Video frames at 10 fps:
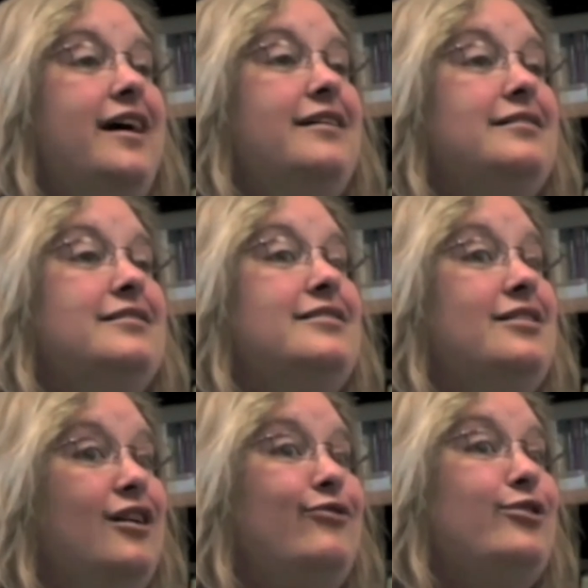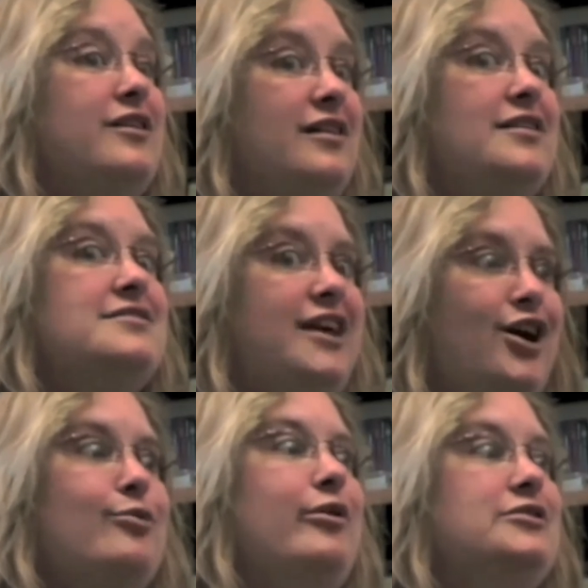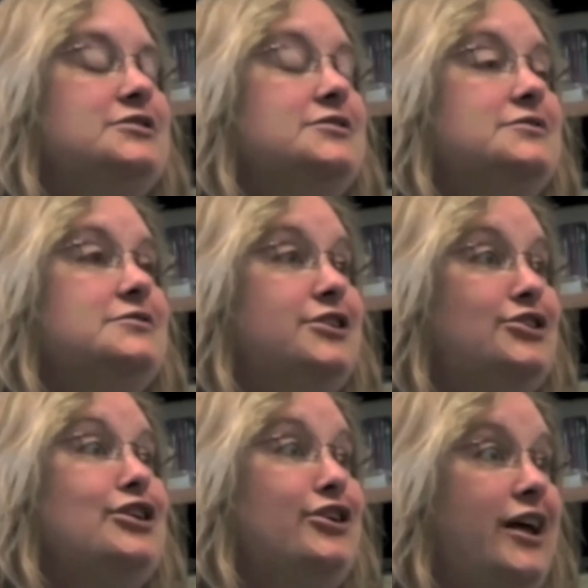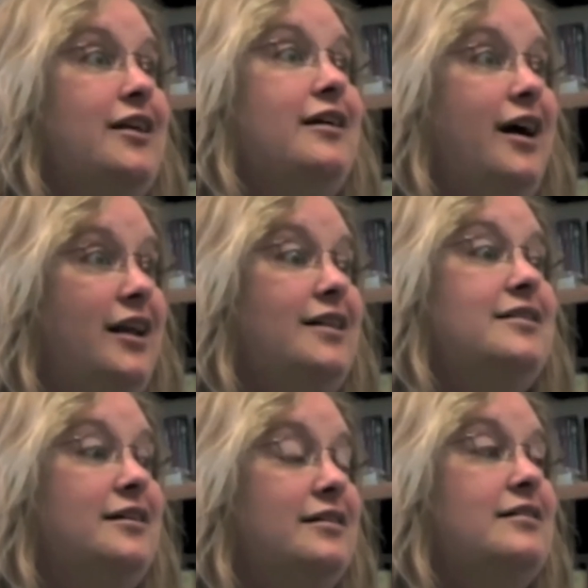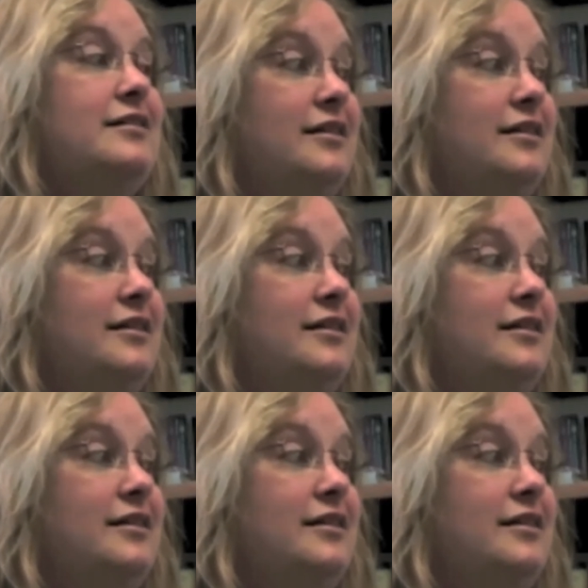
and therefore the kids care about their learning. And I think